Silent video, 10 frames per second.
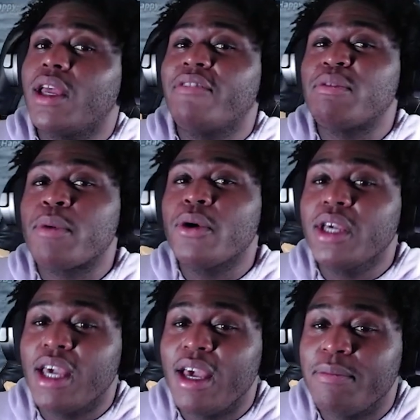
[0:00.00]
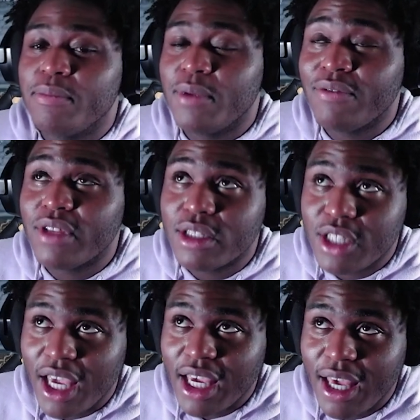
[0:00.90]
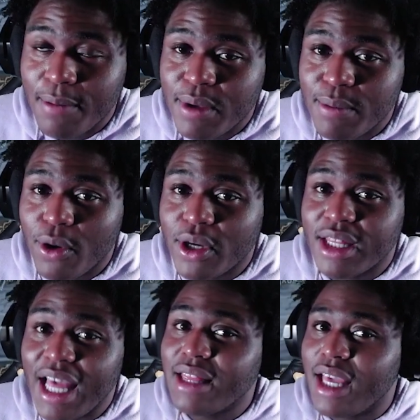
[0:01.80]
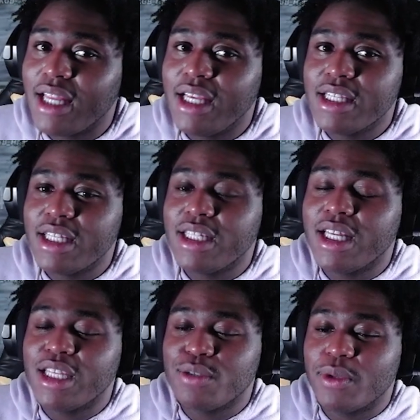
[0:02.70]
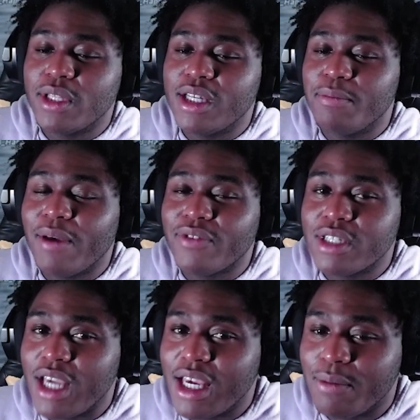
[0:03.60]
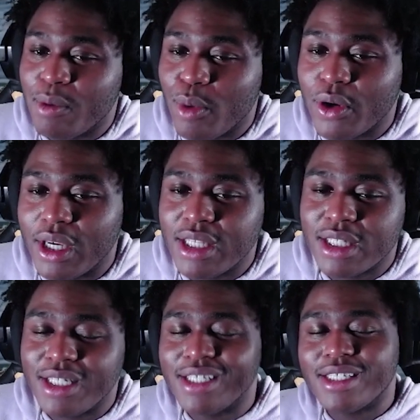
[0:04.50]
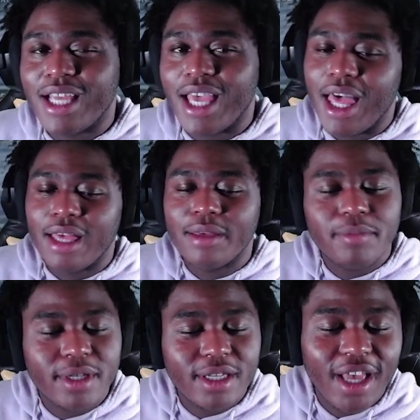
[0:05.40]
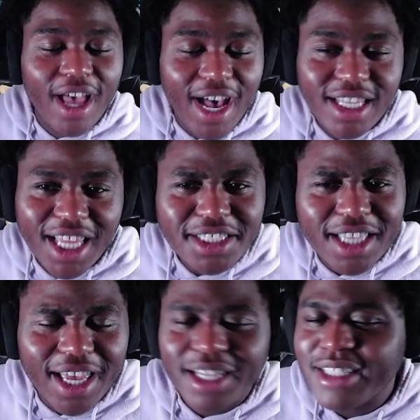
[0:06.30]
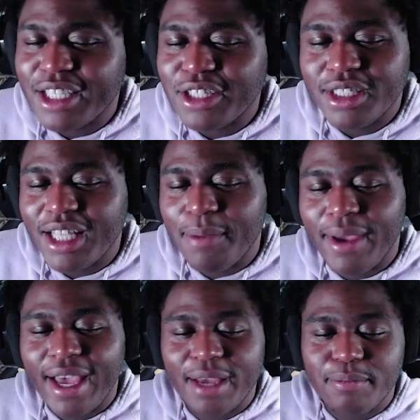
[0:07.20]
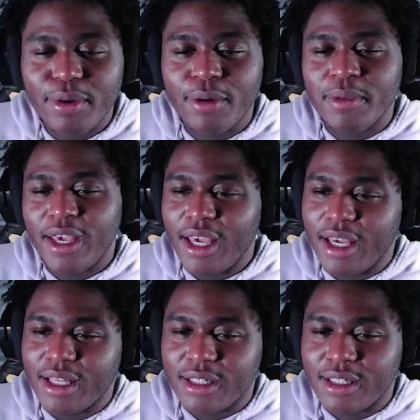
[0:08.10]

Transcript: If the chain can't be broken that easily, then it's pretty good. But if the chain can be broken easily, then it's like, But I like that. That's actually not bad. Pyramid Head.